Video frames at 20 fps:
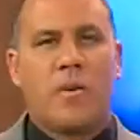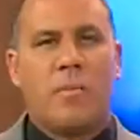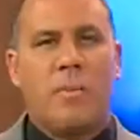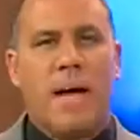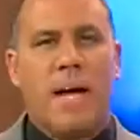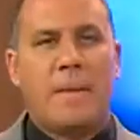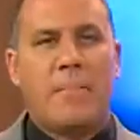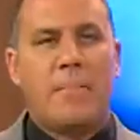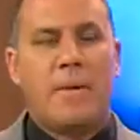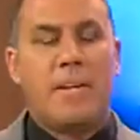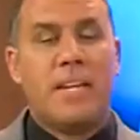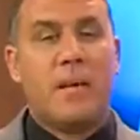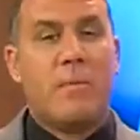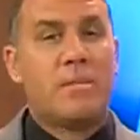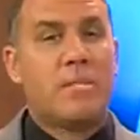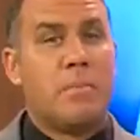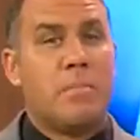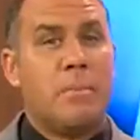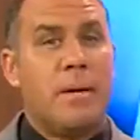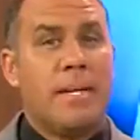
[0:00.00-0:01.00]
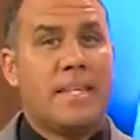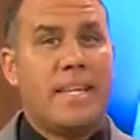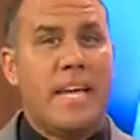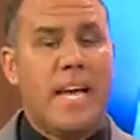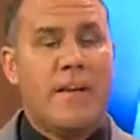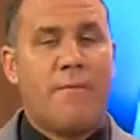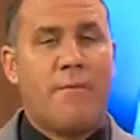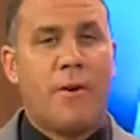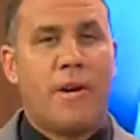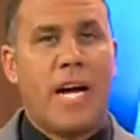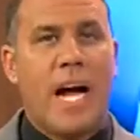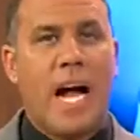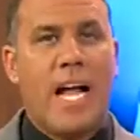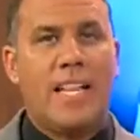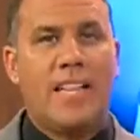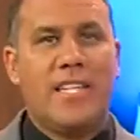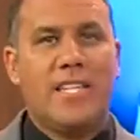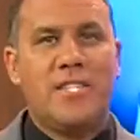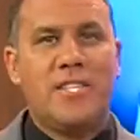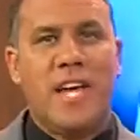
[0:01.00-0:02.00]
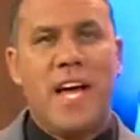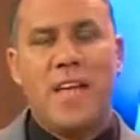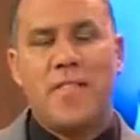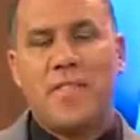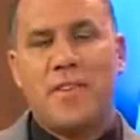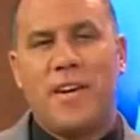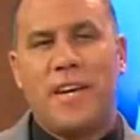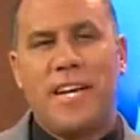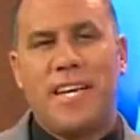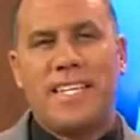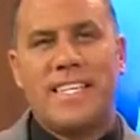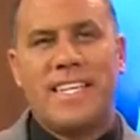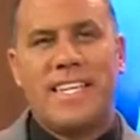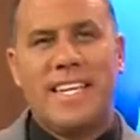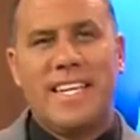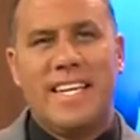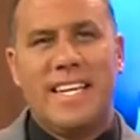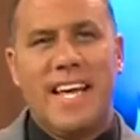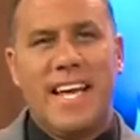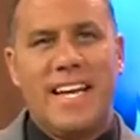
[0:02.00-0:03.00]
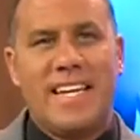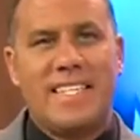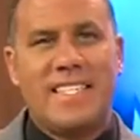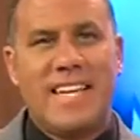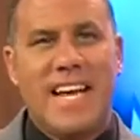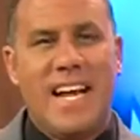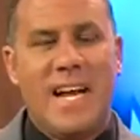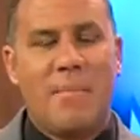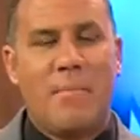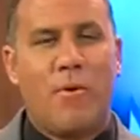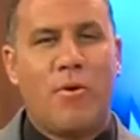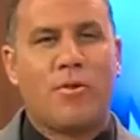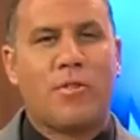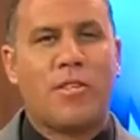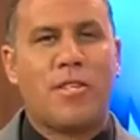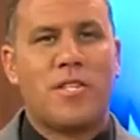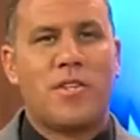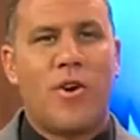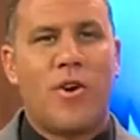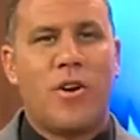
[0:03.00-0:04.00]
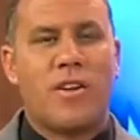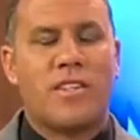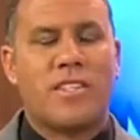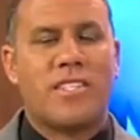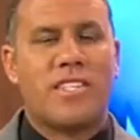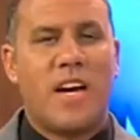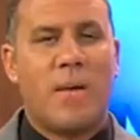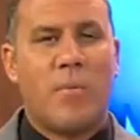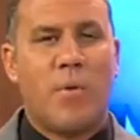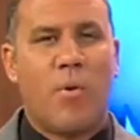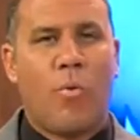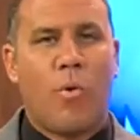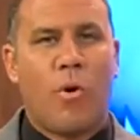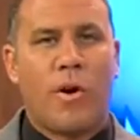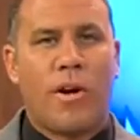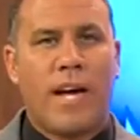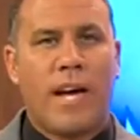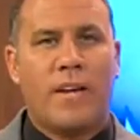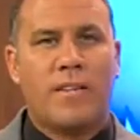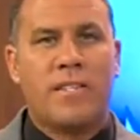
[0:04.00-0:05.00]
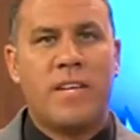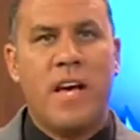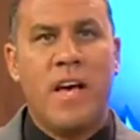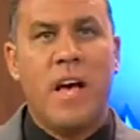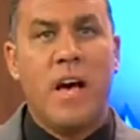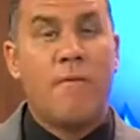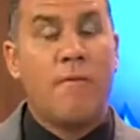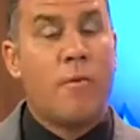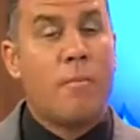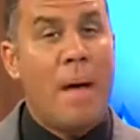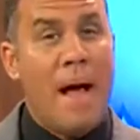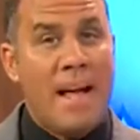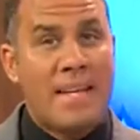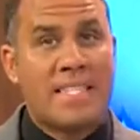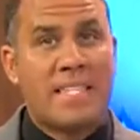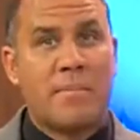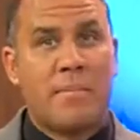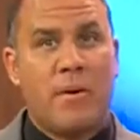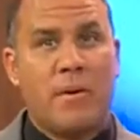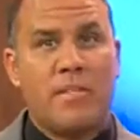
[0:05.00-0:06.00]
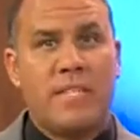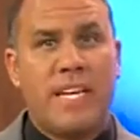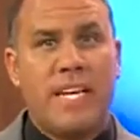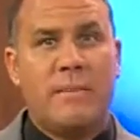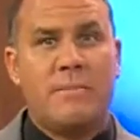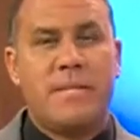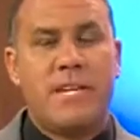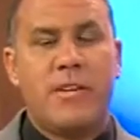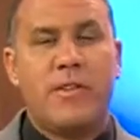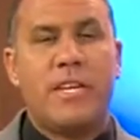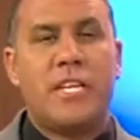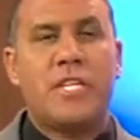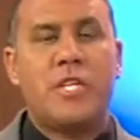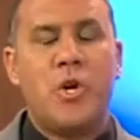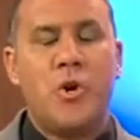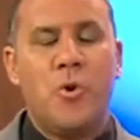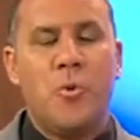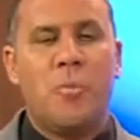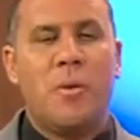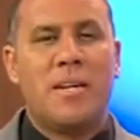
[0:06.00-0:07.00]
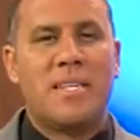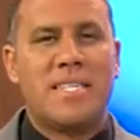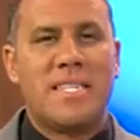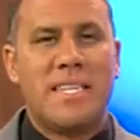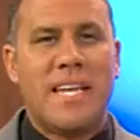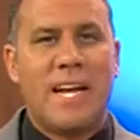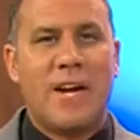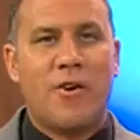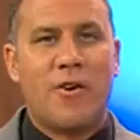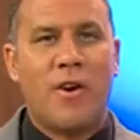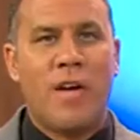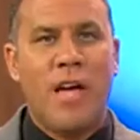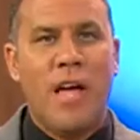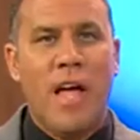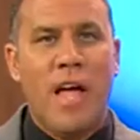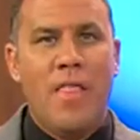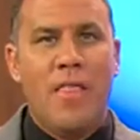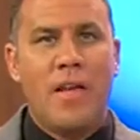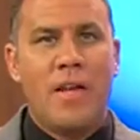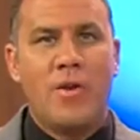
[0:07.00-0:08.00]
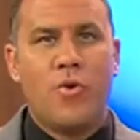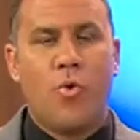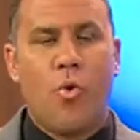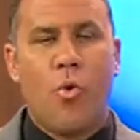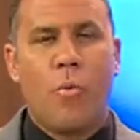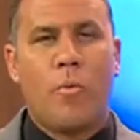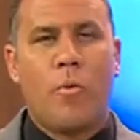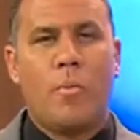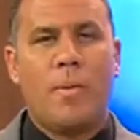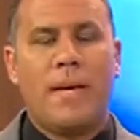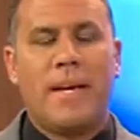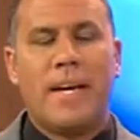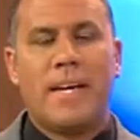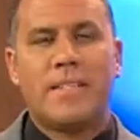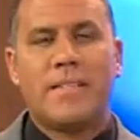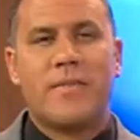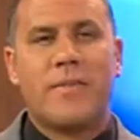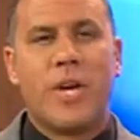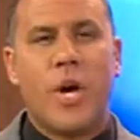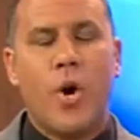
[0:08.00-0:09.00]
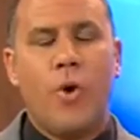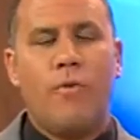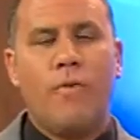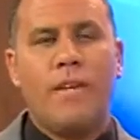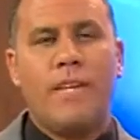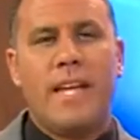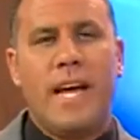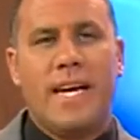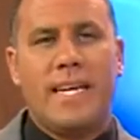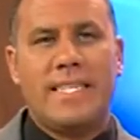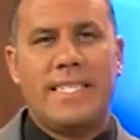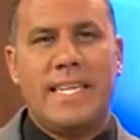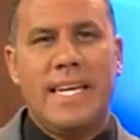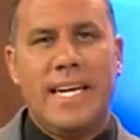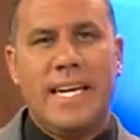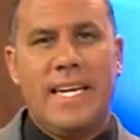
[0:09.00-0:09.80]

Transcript: back. Monday was a big day for college athletics in Indiana State. It marked the start of summer workouts for basketball teams nearly two months later than normal because of COVID-19.